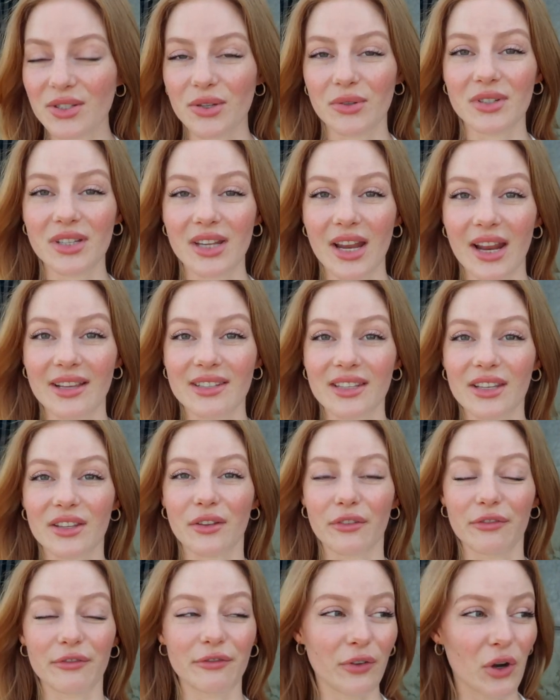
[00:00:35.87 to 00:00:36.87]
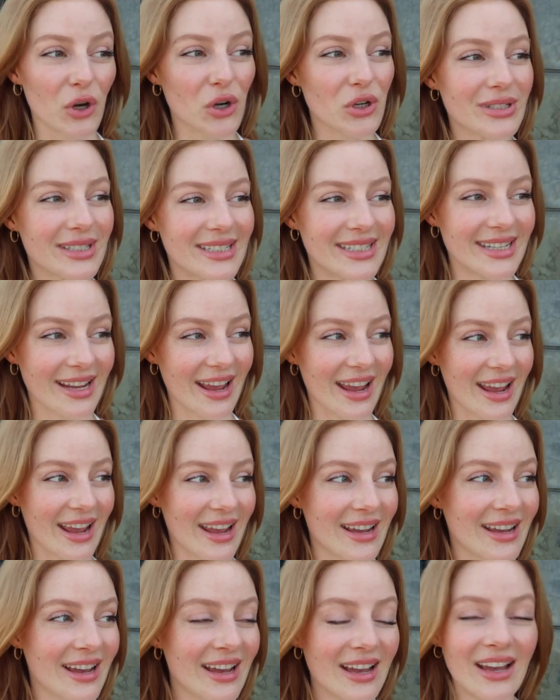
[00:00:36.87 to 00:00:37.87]
So today is like the first
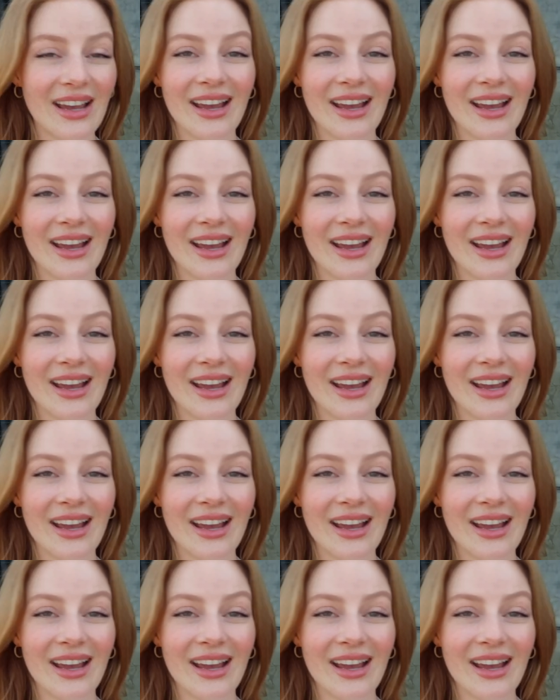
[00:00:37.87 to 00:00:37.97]
day